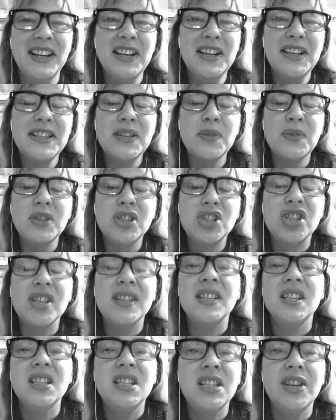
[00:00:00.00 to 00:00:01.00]
so it's just
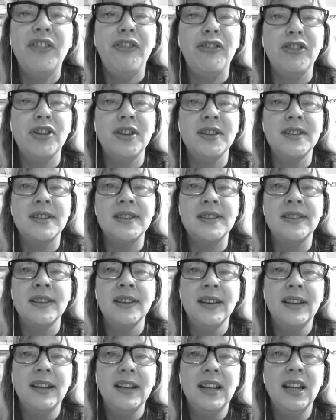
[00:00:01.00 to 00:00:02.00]
a difference
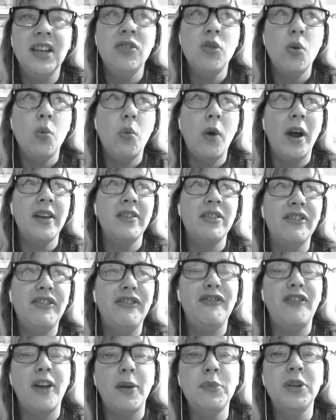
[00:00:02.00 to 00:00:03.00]
in the way the
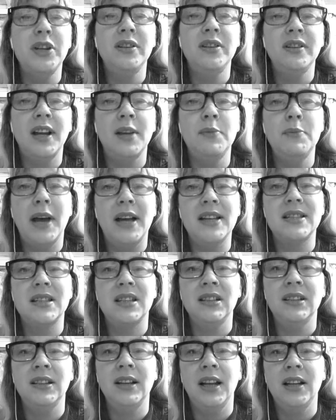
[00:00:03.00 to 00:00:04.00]
feminine and
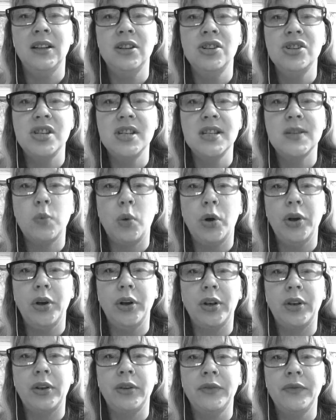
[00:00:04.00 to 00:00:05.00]
masculine energies
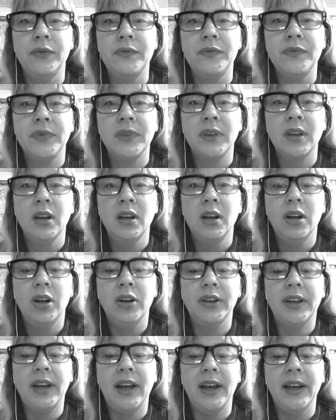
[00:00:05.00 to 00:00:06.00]
work,
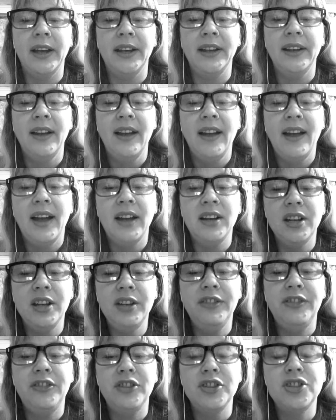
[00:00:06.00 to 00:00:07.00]
okay? And
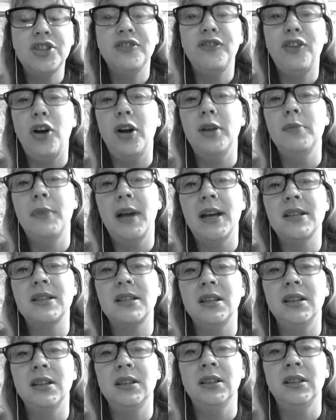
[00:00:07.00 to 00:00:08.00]
if the divine
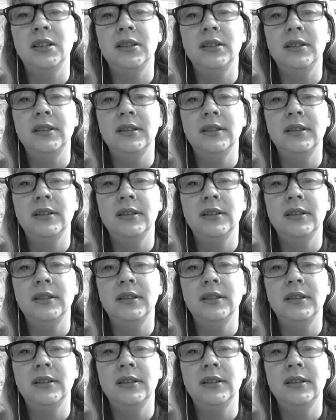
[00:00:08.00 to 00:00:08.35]
masculine